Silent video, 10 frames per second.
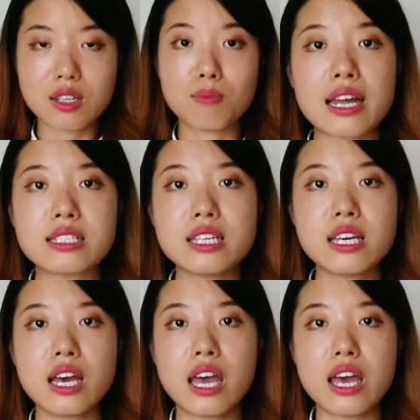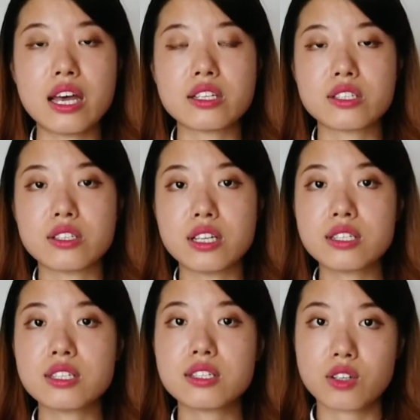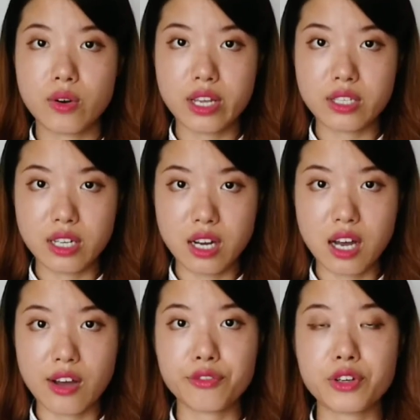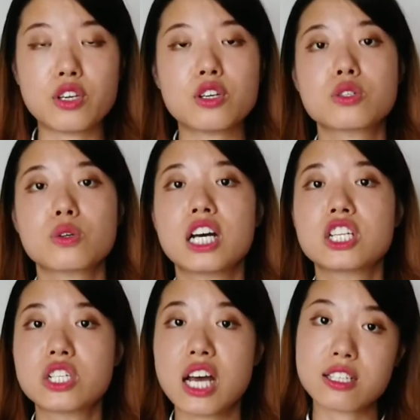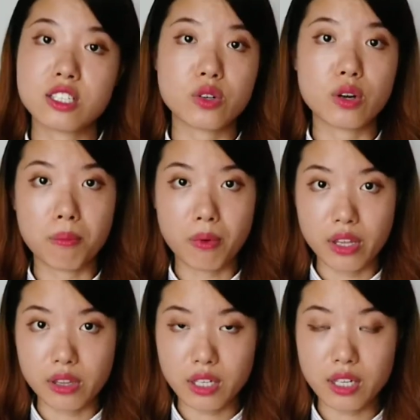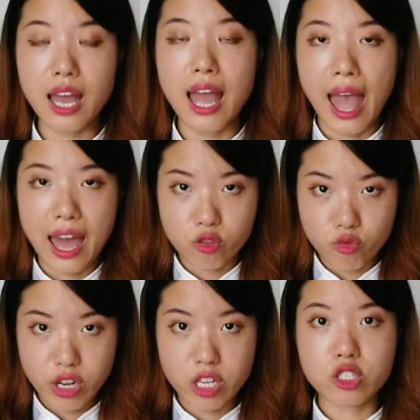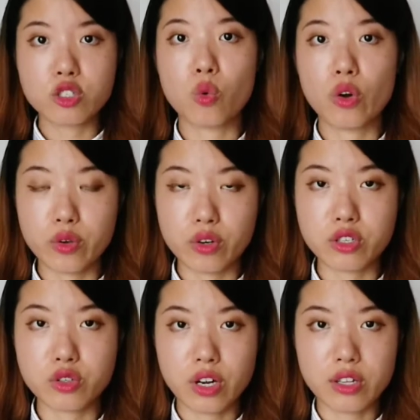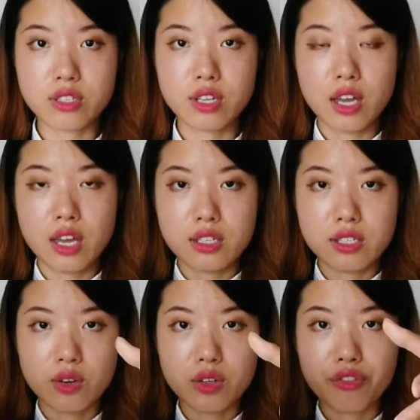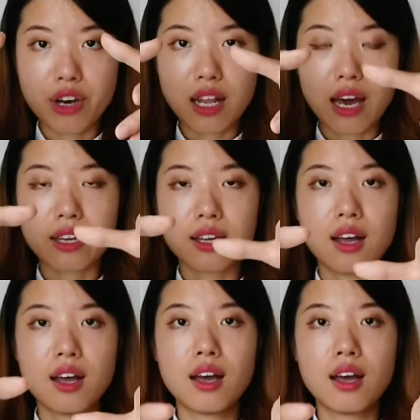The idea is this is a great time for you to adjust your breathing and restore your strength. So you feel like